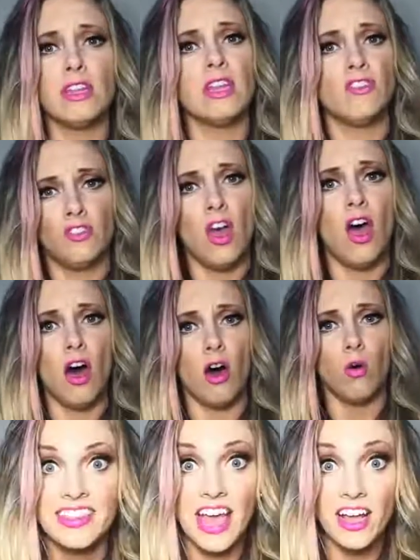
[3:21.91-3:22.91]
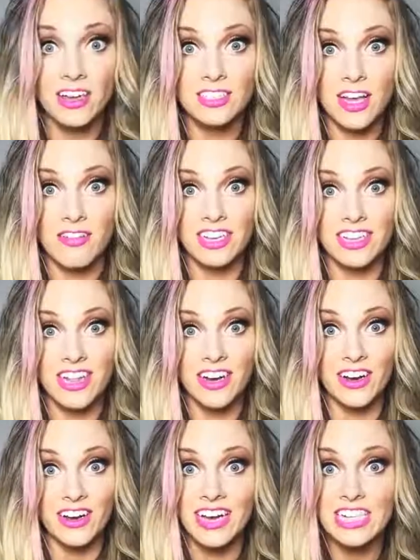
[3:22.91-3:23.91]
but telling people your unpopular opinion
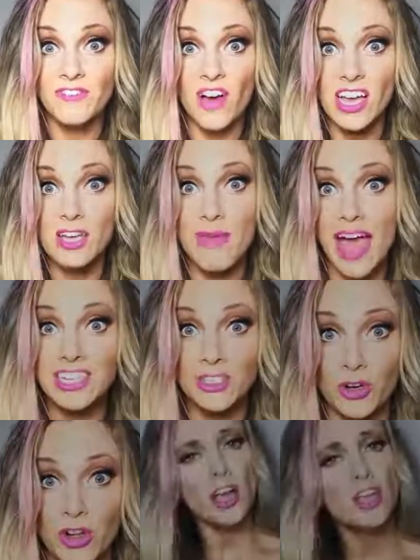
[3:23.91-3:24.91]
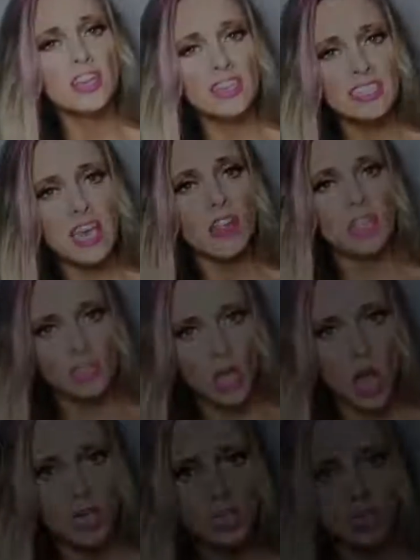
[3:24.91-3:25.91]
might make you lose your career, so you gotta be super careful
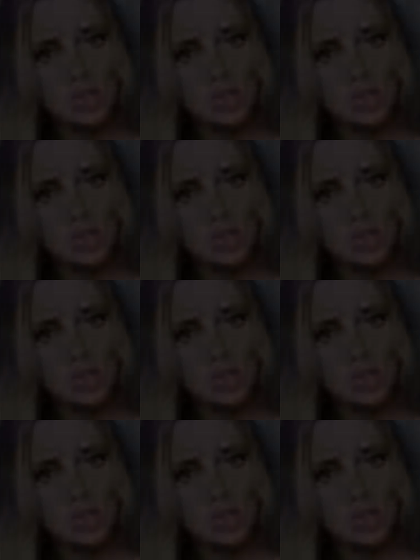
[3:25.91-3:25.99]
about